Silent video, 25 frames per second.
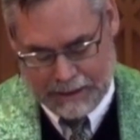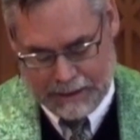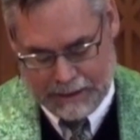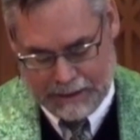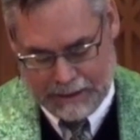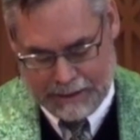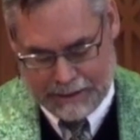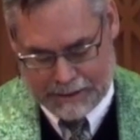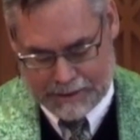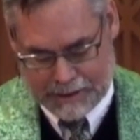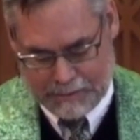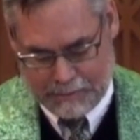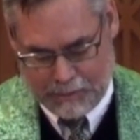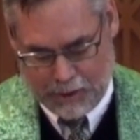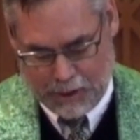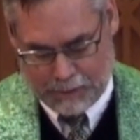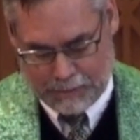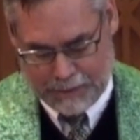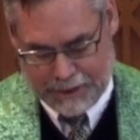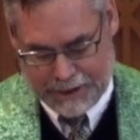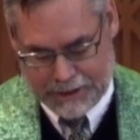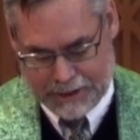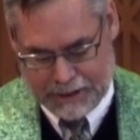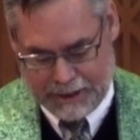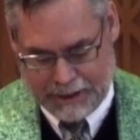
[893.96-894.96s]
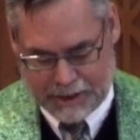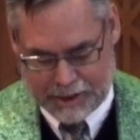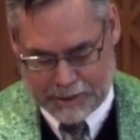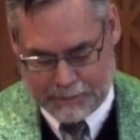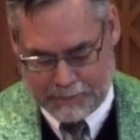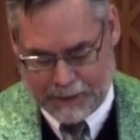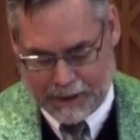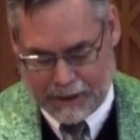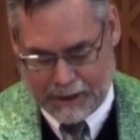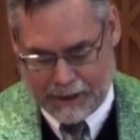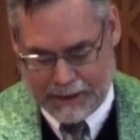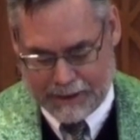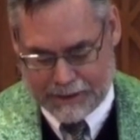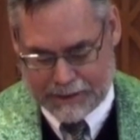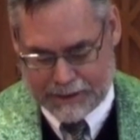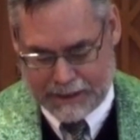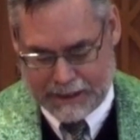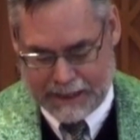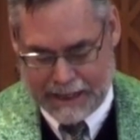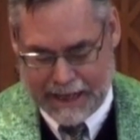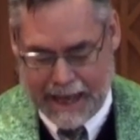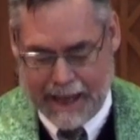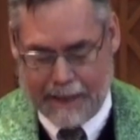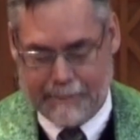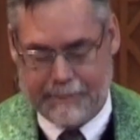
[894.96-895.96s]
It's a more recent experience, and it
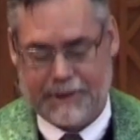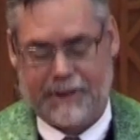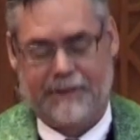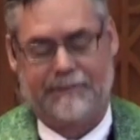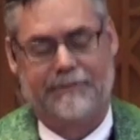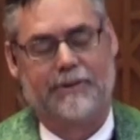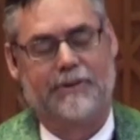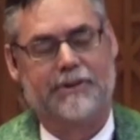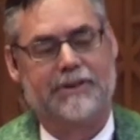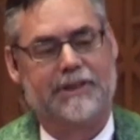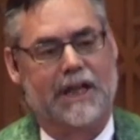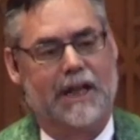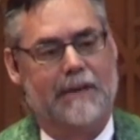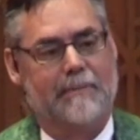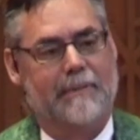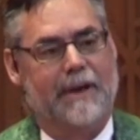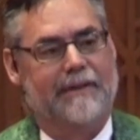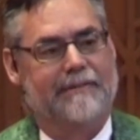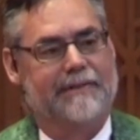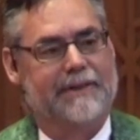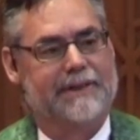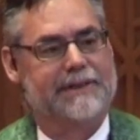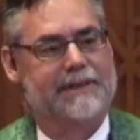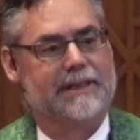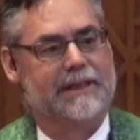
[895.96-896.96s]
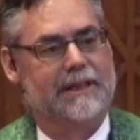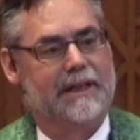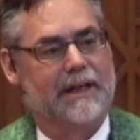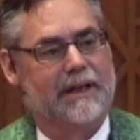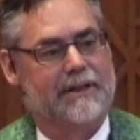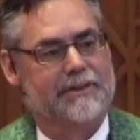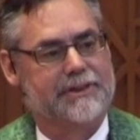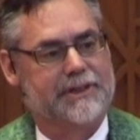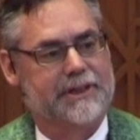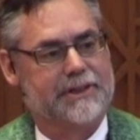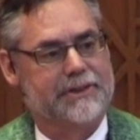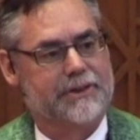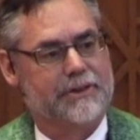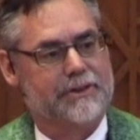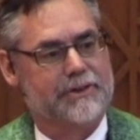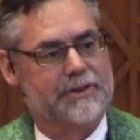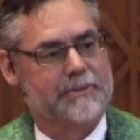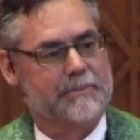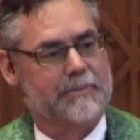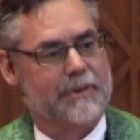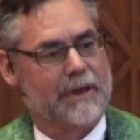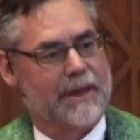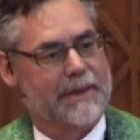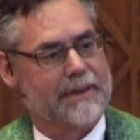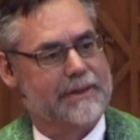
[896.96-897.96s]
happened the first time I visited our sisters and
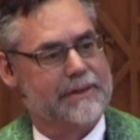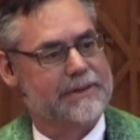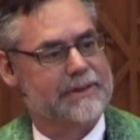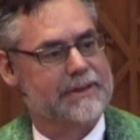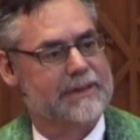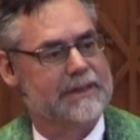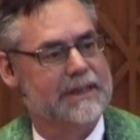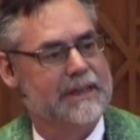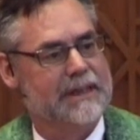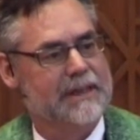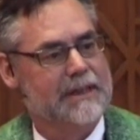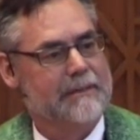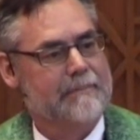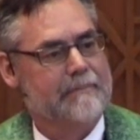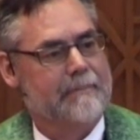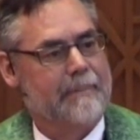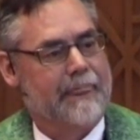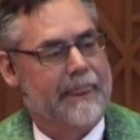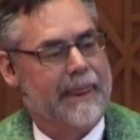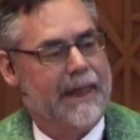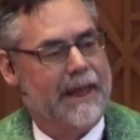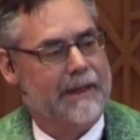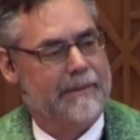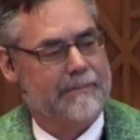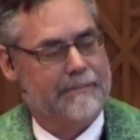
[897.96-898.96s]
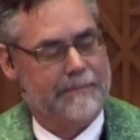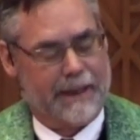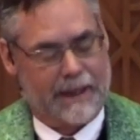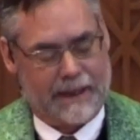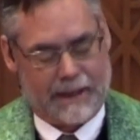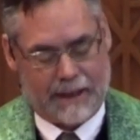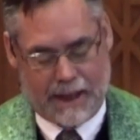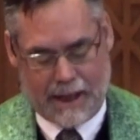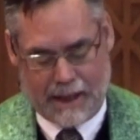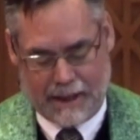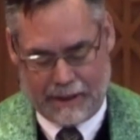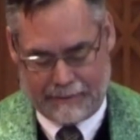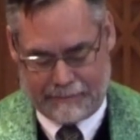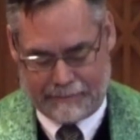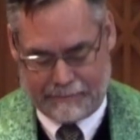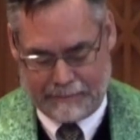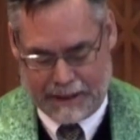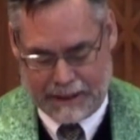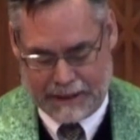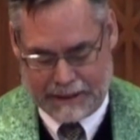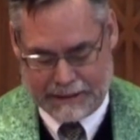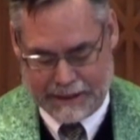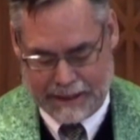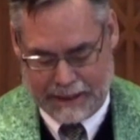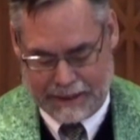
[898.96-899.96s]
brothers at Bet Aleph
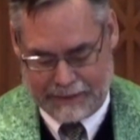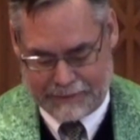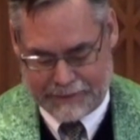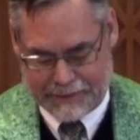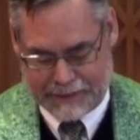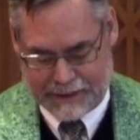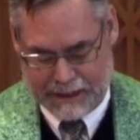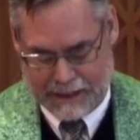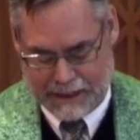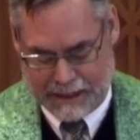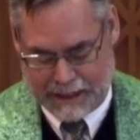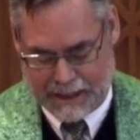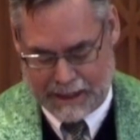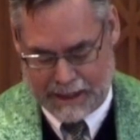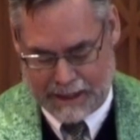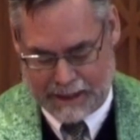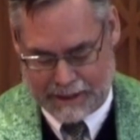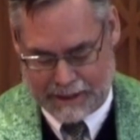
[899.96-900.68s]
Meditative Synagogue.